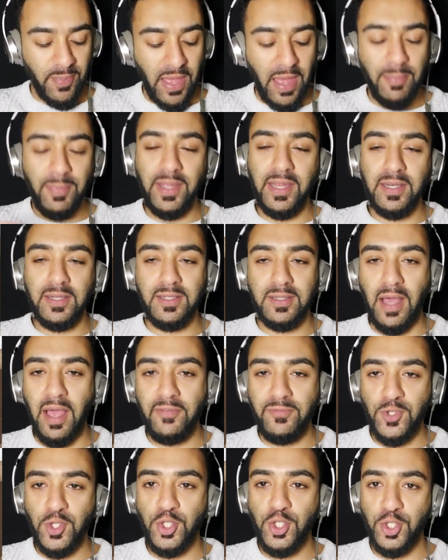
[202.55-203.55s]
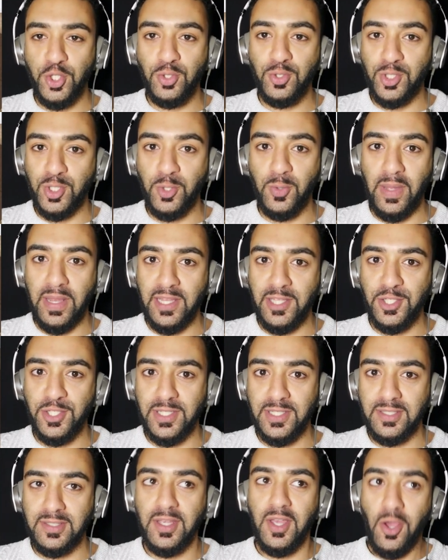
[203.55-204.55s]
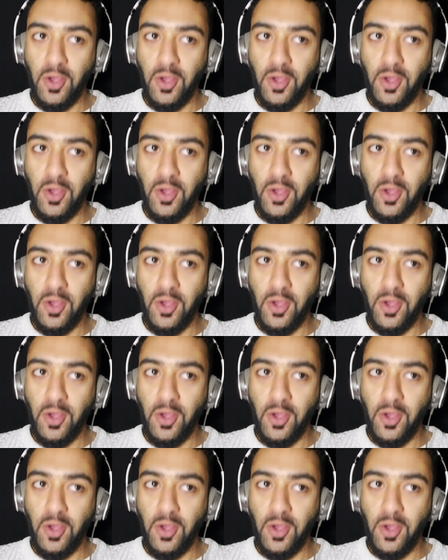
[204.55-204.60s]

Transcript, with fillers: I mean, I've just used two energies